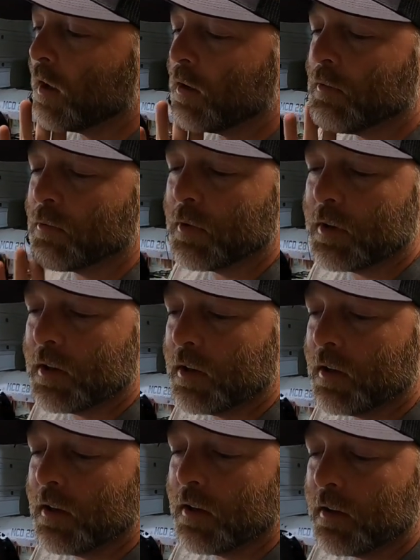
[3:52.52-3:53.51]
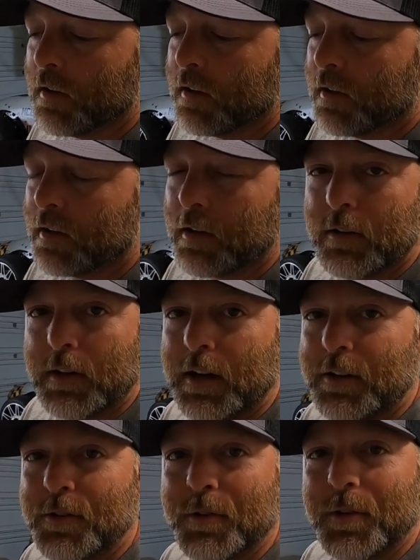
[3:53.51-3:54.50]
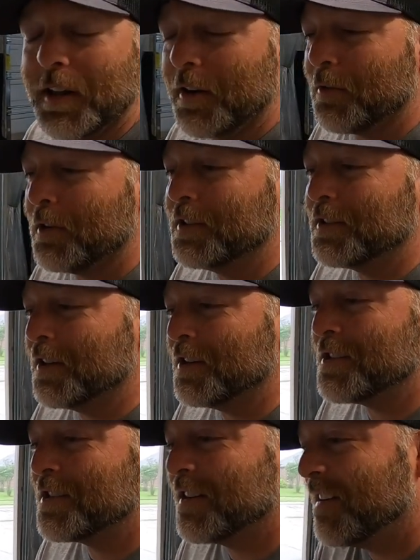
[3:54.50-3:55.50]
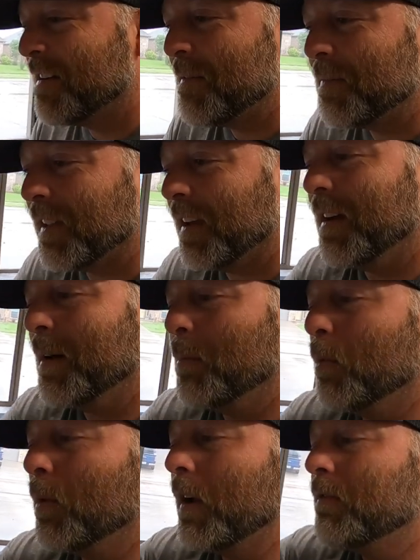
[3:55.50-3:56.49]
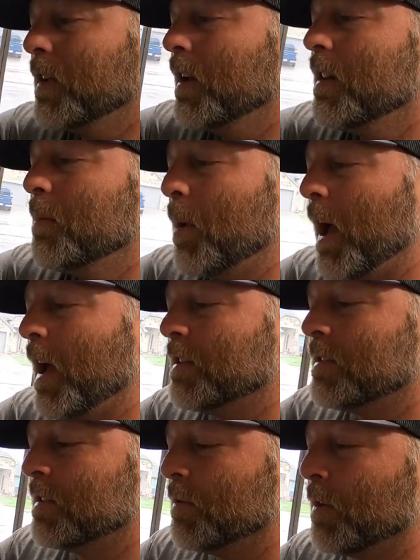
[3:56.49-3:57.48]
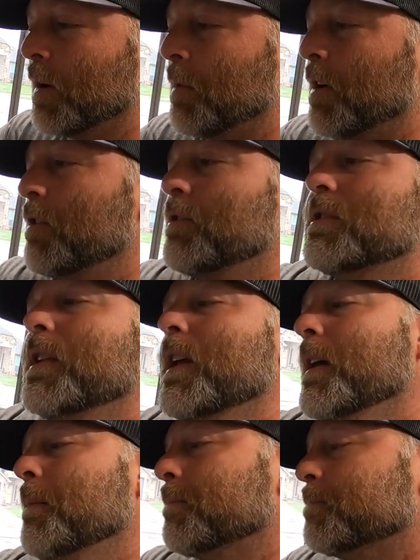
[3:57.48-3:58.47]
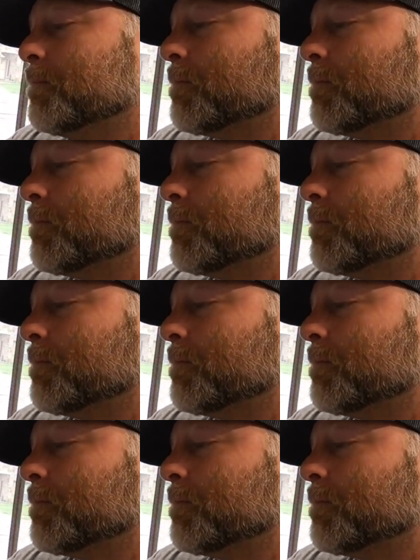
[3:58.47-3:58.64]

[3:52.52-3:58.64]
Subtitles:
I don't really get online and do a lot of research. But what I've done in the past and what I'm going to do today